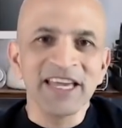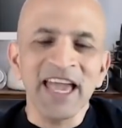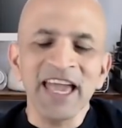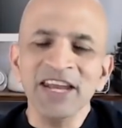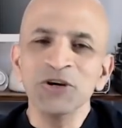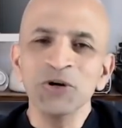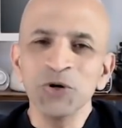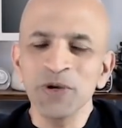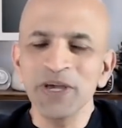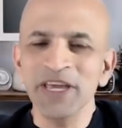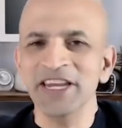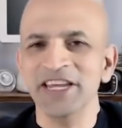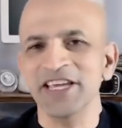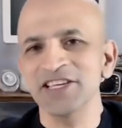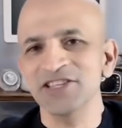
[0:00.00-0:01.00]
and who
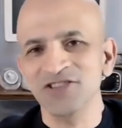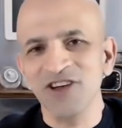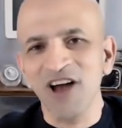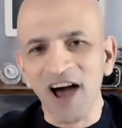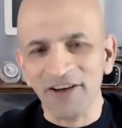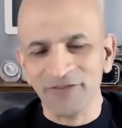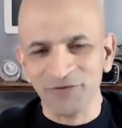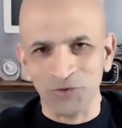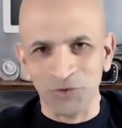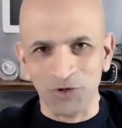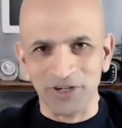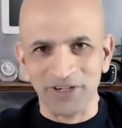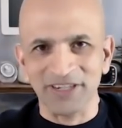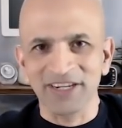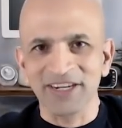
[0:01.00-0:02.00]
it is not
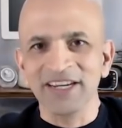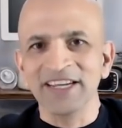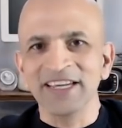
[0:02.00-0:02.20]
for.